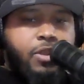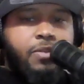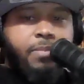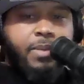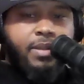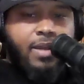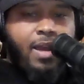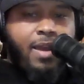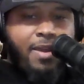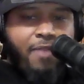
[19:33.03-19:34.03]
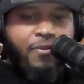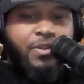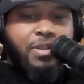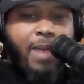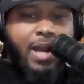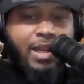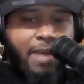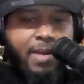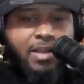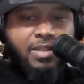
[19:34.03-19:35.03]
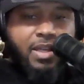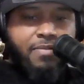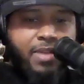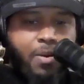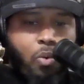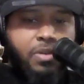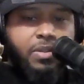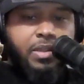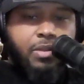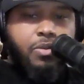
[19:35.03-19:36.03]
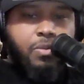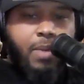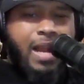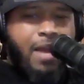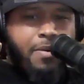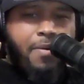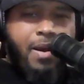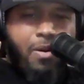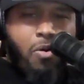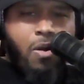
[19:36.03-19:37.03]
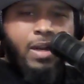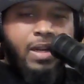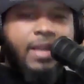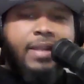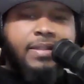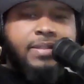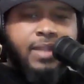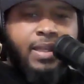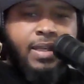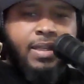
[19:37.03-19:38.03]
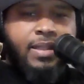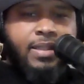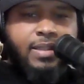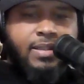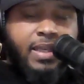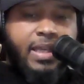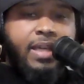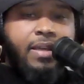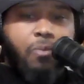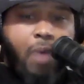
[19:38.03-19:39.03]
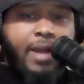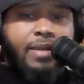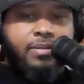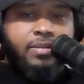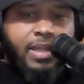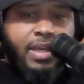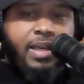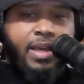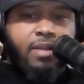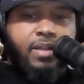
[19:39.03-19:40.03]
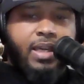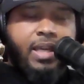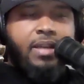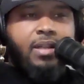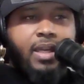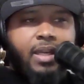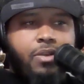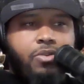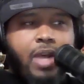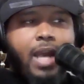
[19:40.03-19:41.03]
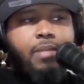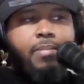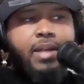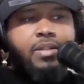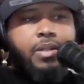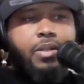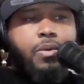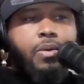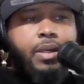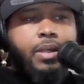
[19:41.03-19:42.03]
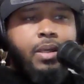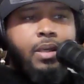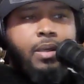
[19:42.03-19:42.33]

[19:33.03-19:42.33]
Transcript: trust me, for somebody like myself that wants to lose weight, I know how hard it is to eat right, eat healthy, eat clean. You try your best to do it.